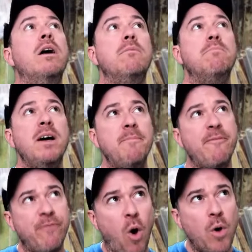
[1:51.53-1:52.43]
But
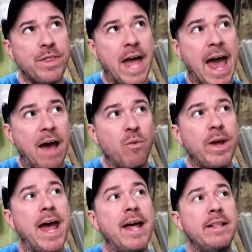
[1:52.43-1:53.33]
before that, we
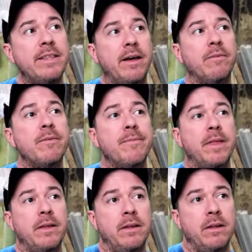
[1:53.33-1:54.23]
had the
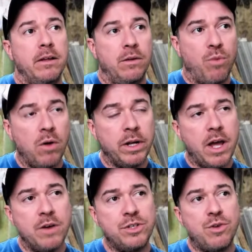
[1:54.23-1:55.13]
roller
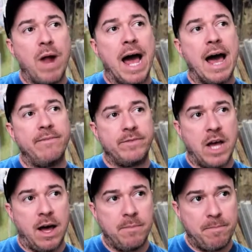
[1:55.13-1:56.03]
coaster ride of
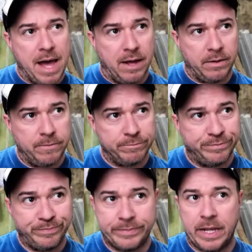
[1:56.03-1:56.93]
Tommy Bowden.
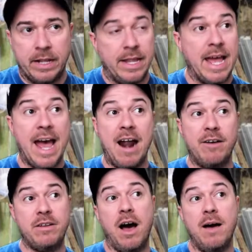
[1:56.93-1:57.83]
They
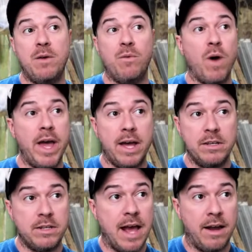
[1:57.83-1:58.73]
hired Tommy
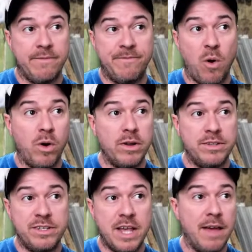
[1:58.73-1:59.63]
West out of
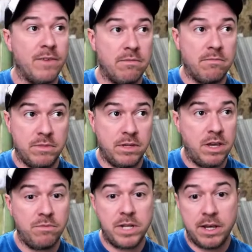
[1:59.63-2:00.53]
4-7
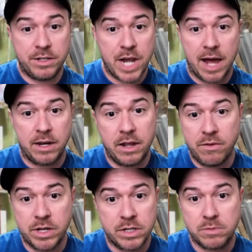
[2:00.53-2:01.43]
UT
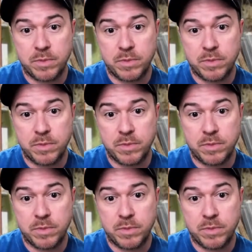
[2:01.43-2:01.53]
Chattanooga just